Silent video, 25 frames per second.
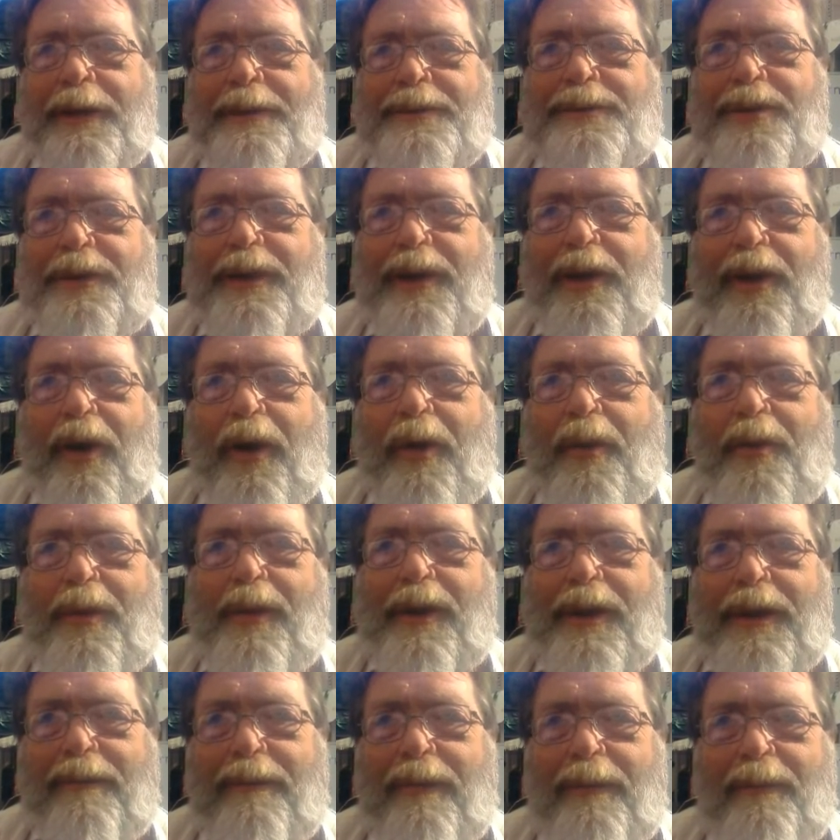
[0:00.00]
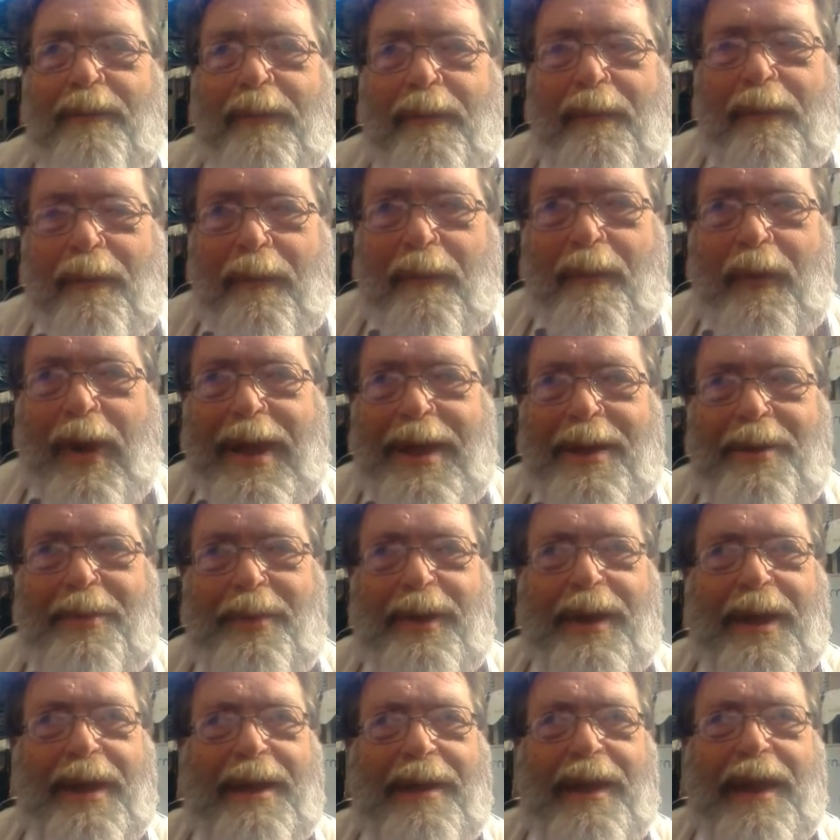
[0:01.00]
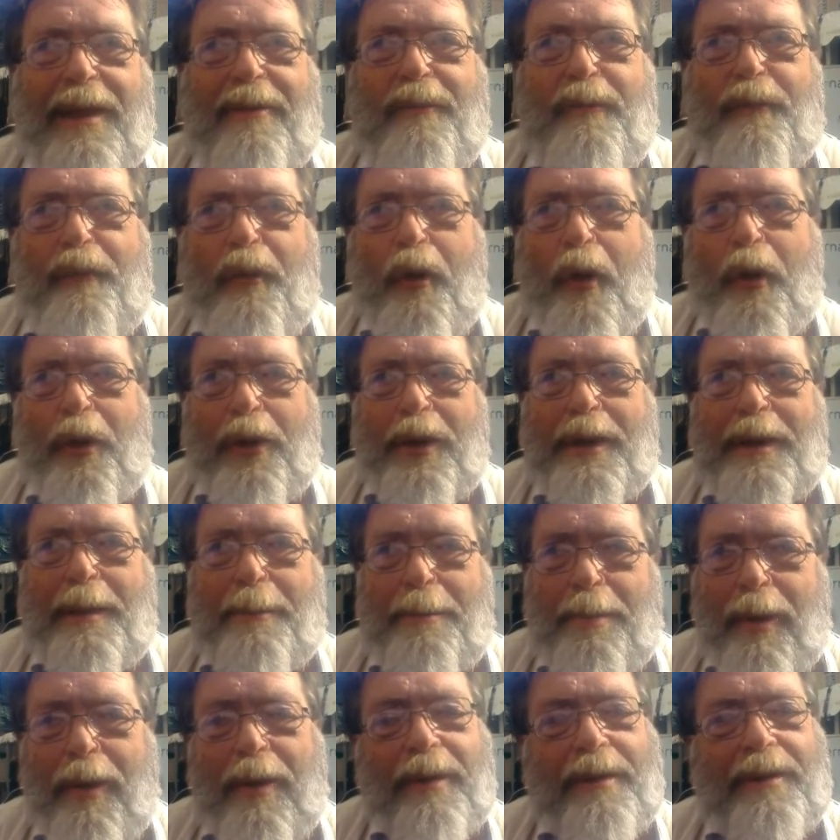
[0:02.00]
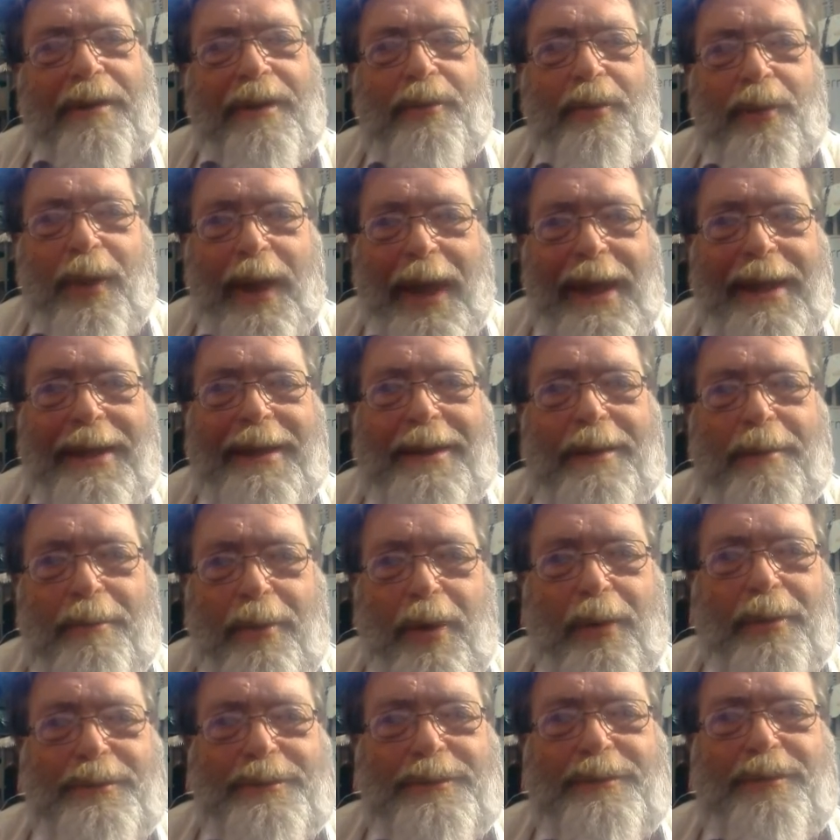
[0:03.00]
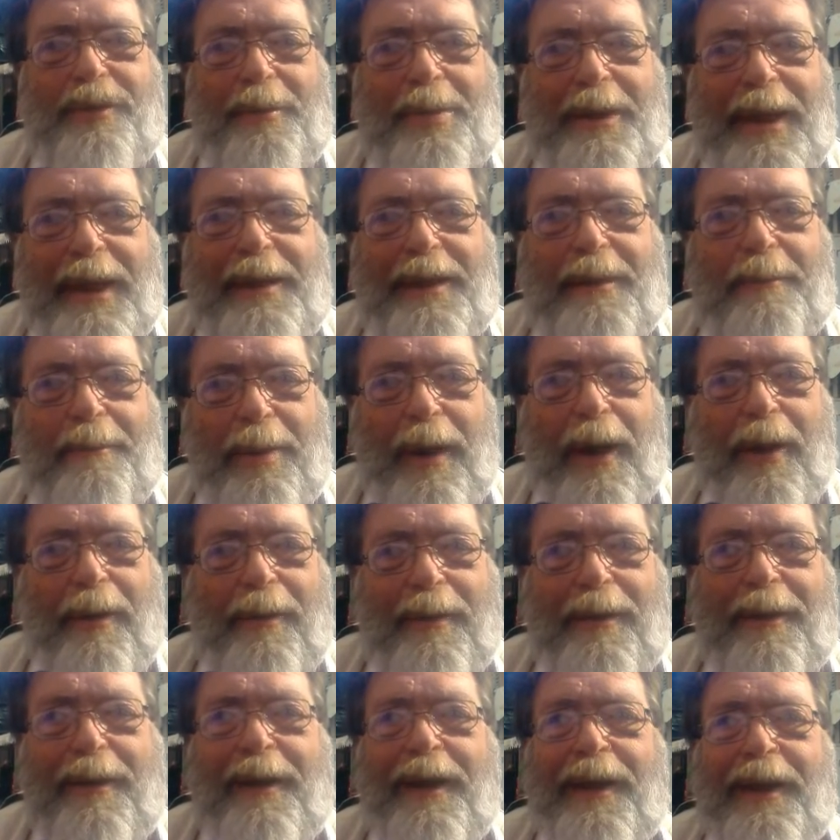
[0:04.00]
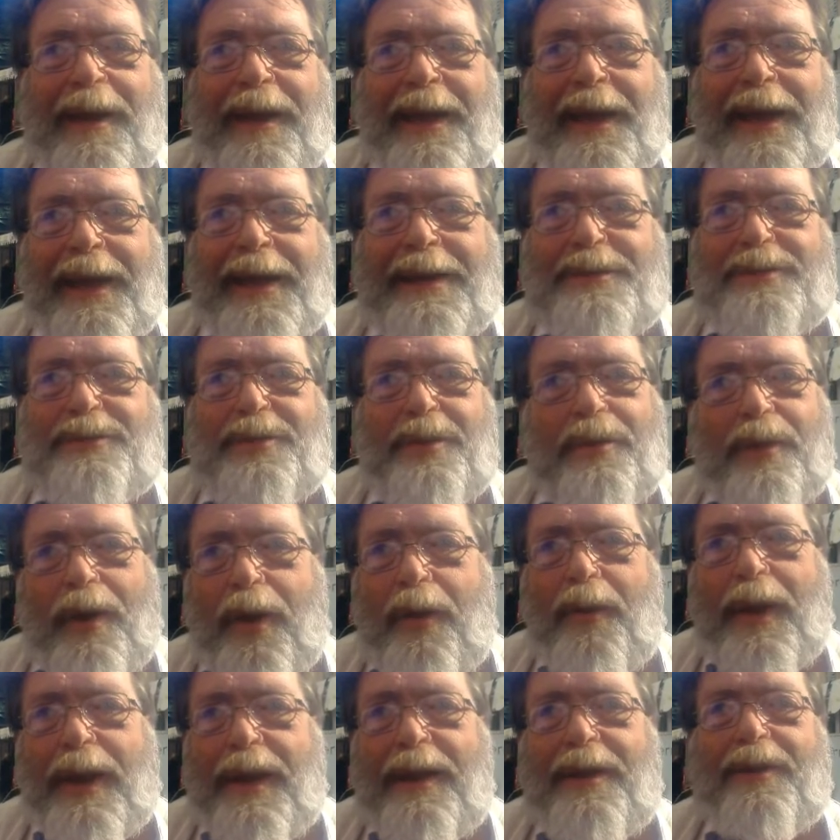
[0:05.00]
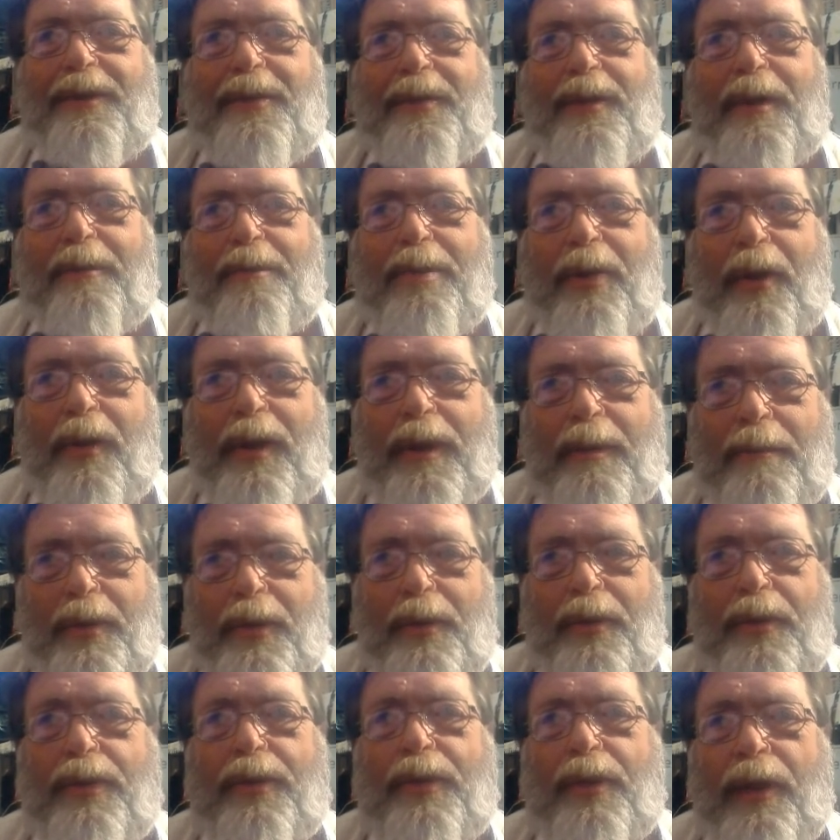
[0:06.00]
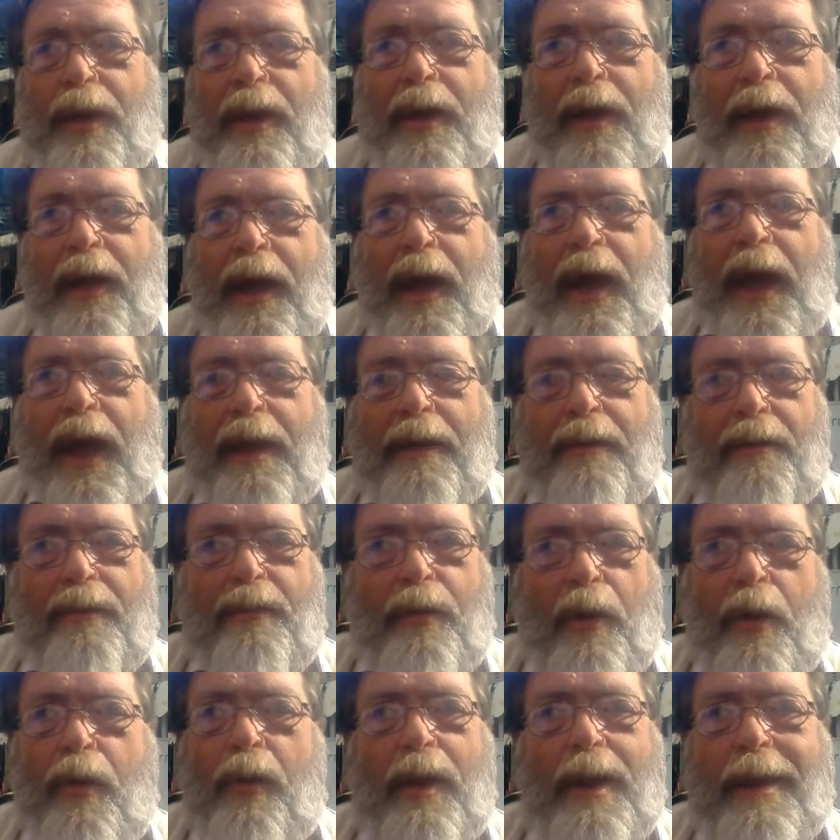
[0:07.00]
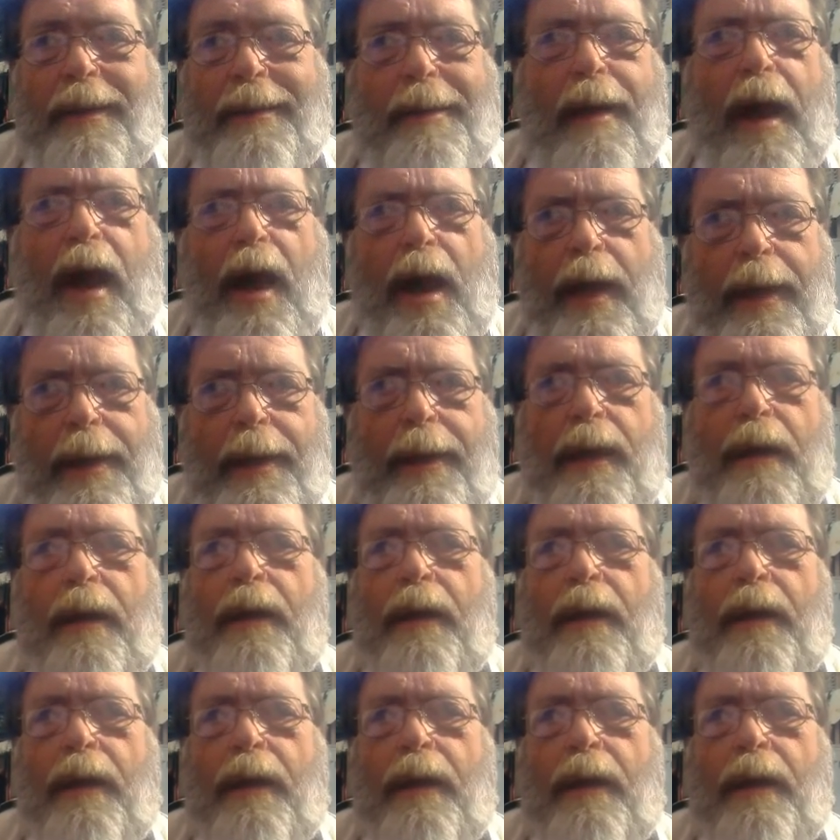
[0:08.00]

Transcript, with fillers: So the only way you can avoid the party you hate the most from getting power is to go into the polling booth and roll a die